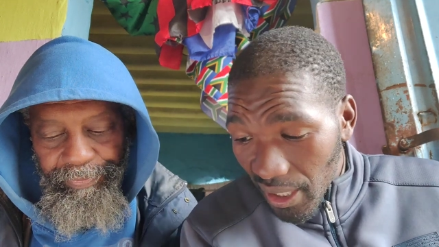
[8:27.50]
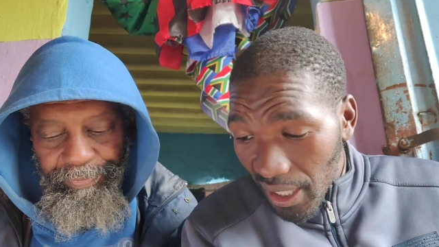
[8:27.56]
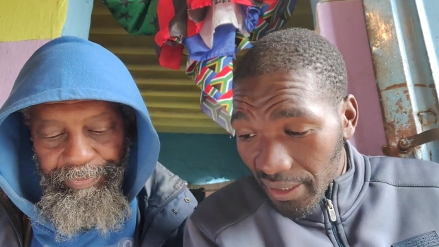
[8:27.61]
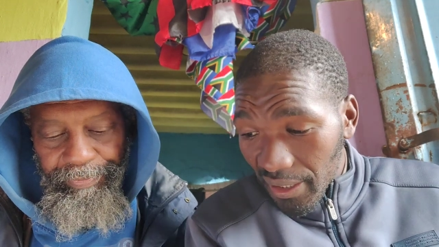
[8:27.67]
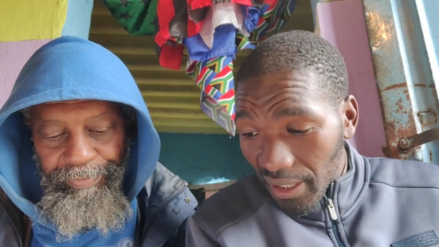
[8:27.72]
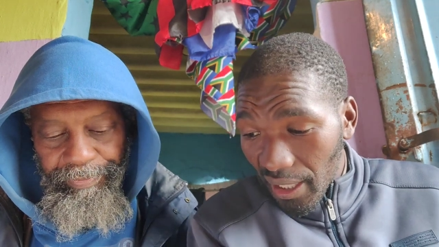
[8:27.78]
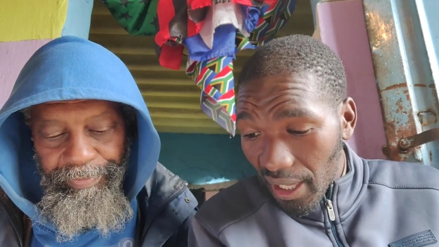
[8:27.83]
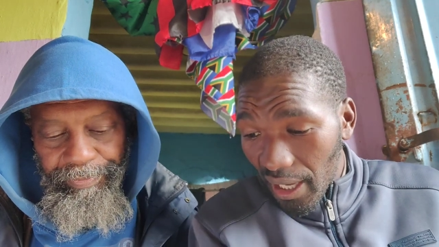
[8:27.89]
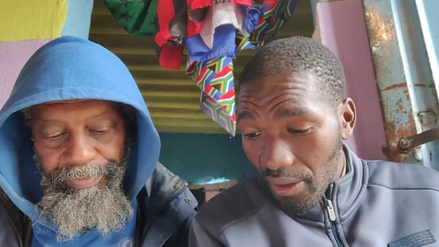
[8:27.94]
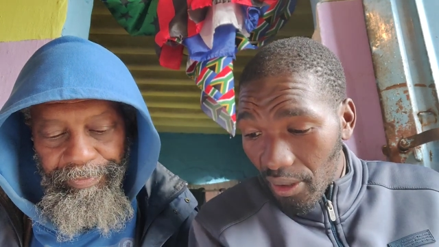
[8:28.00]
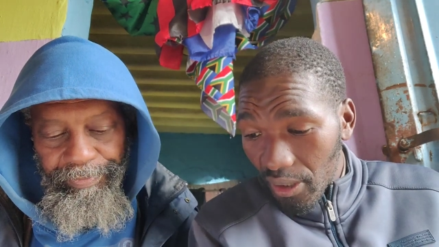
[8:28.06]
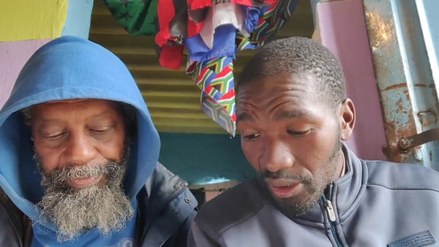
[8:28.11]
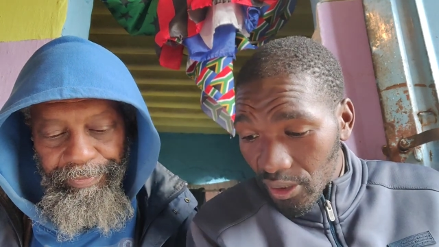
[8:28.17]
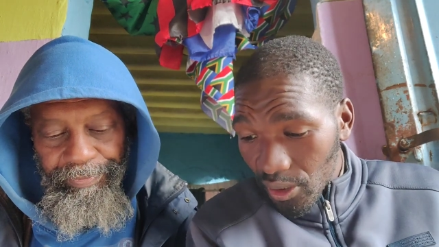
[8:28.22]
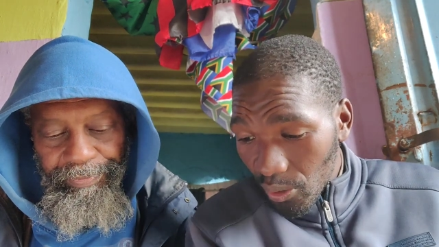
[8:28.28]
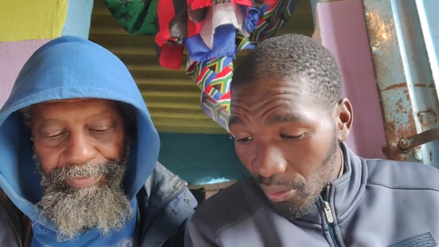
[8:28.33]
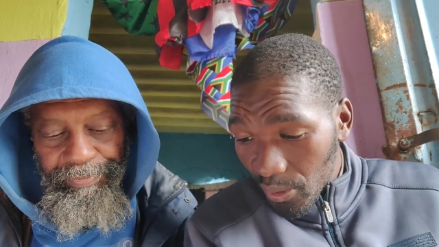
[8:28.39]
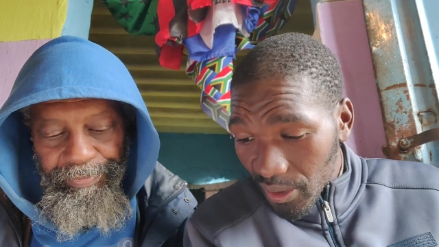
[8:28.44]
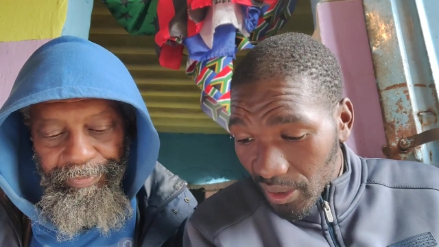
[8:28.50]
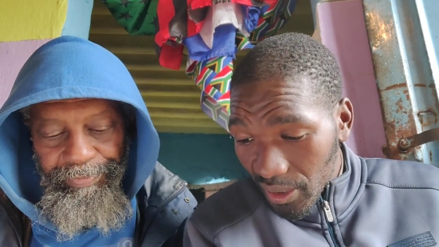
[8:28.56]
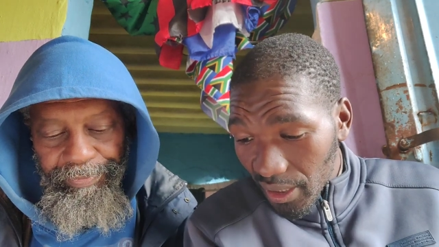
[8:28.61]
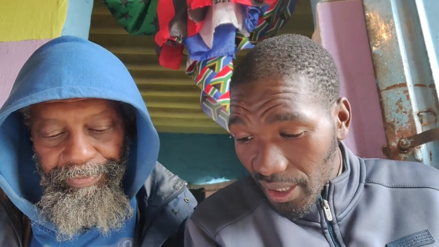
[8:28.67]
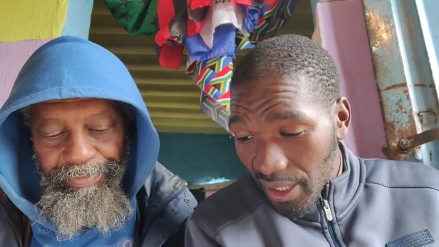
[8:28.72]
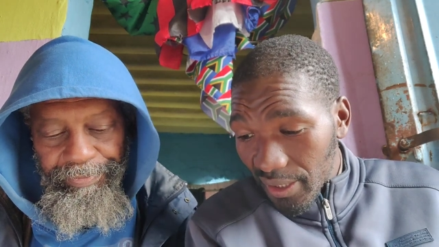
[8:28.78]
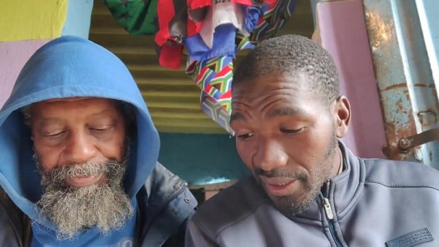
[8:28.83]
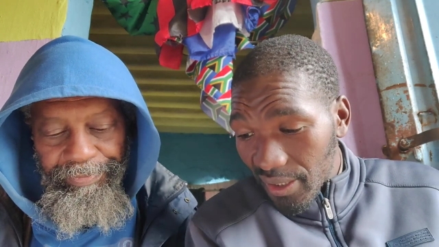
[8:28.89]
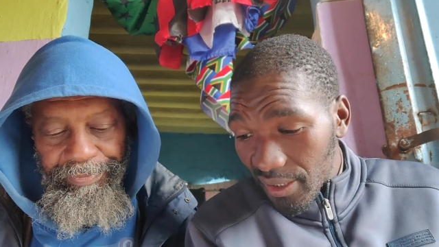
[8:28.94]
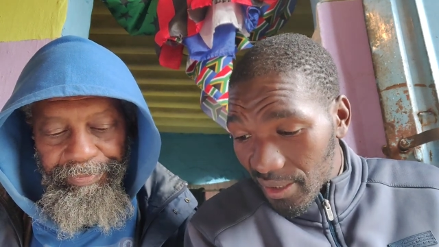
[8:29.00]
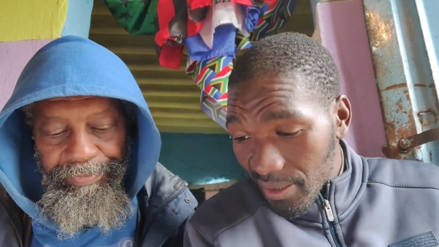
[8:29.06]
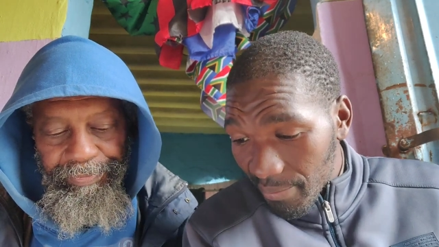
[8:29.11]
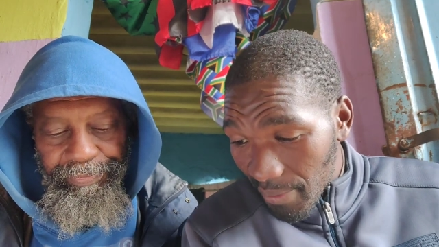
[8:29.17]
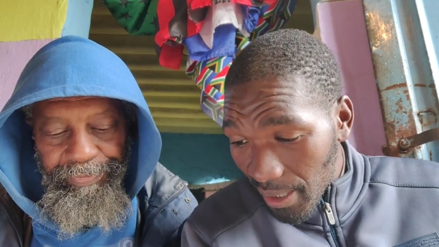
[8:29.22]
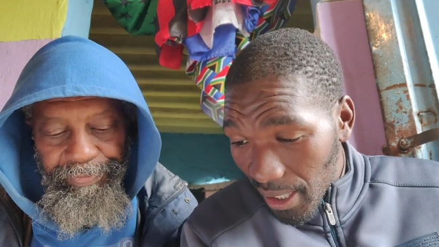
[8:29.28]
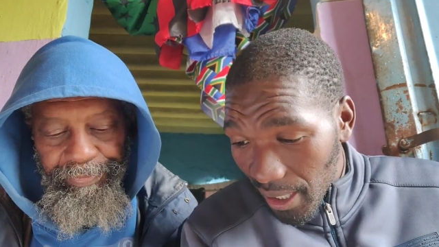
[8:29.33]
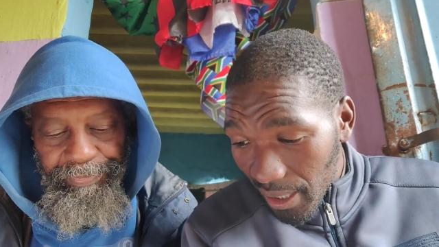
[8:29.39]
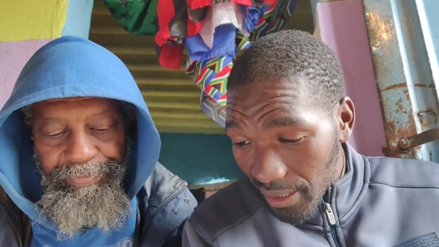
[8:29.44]
Speaker 1: land? including is is is is is
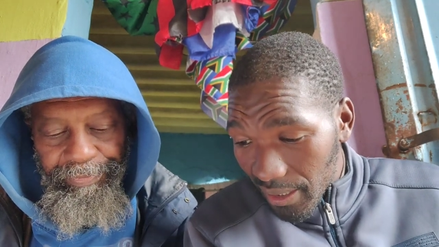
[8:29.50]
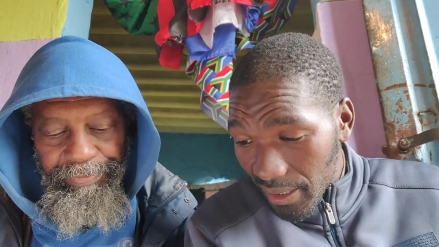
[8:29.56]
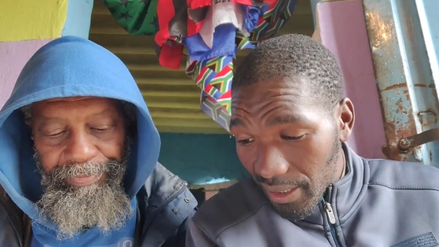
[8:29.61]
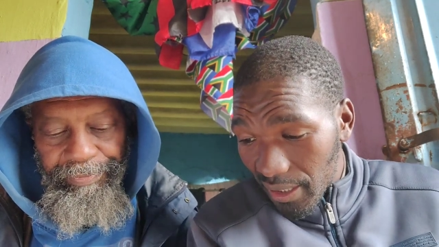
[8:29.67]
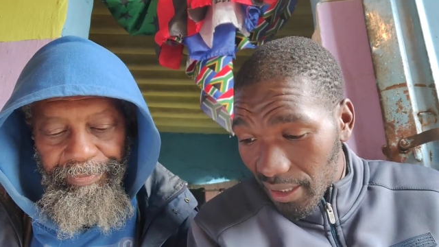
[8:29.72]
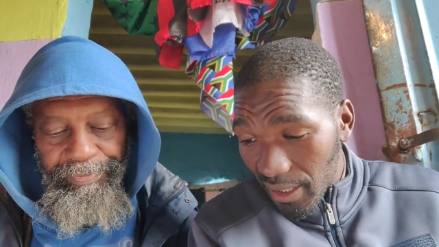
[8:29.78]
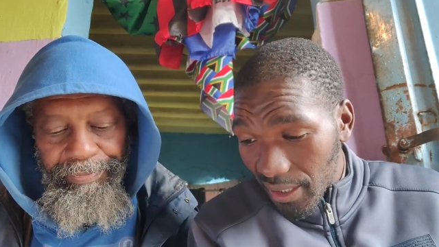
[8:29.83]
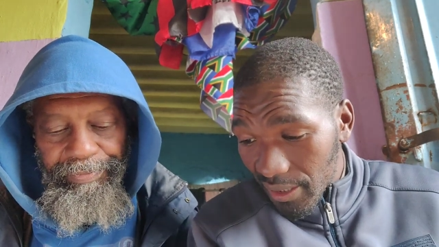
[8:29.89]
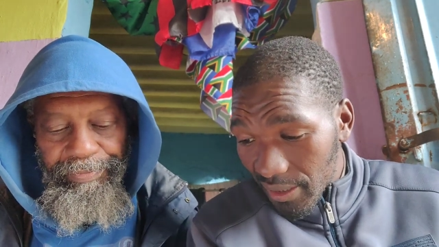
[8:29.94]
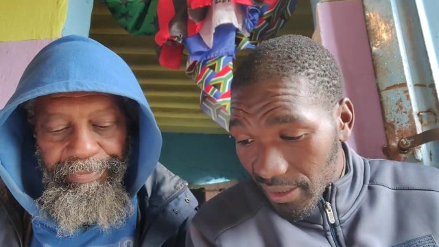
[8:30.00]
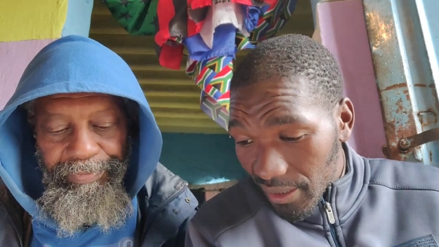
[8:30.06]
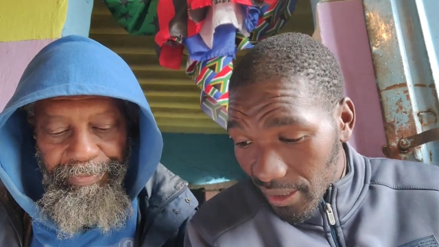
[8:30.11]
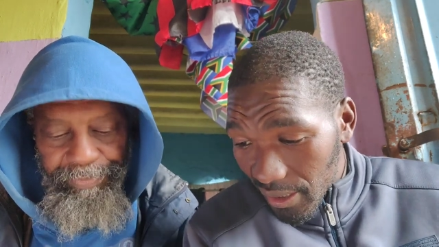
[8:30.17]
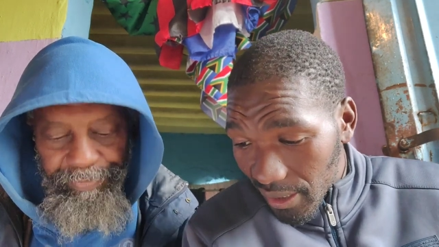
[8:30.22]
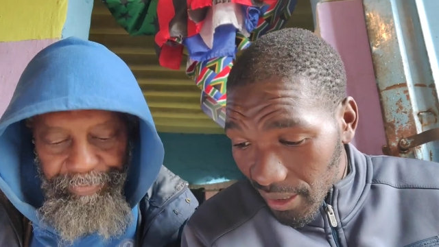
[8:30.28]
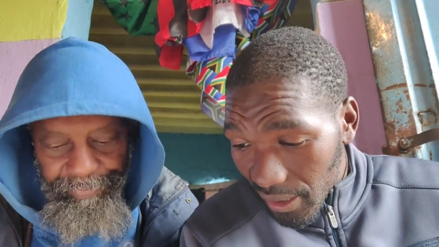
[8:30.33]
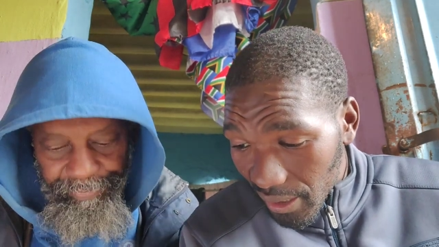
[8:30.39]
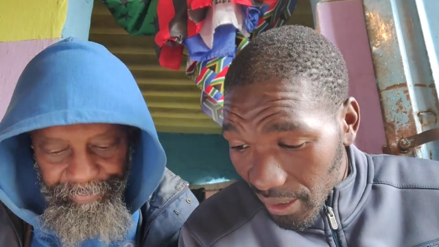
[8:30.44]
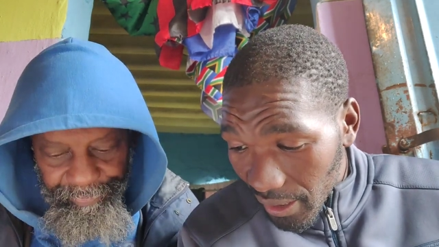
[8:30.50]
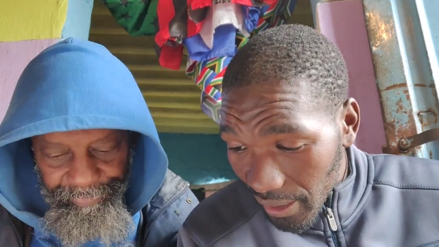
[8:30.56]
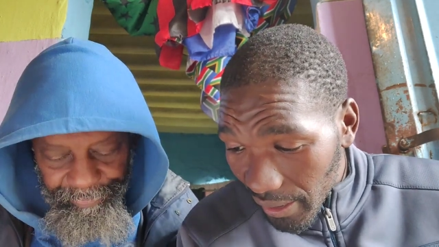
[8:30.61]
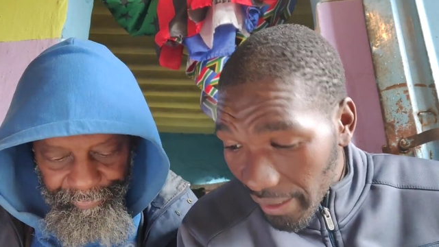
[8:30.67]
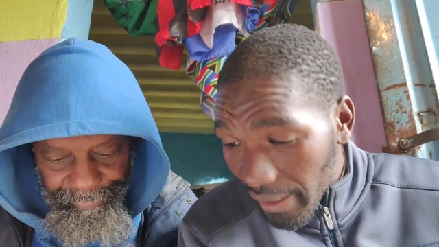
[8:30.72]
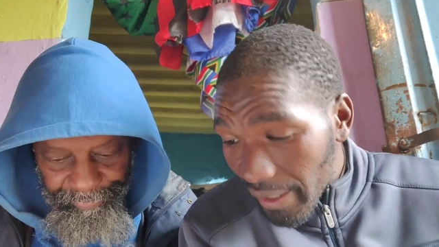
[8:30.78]
Mali, ezezimali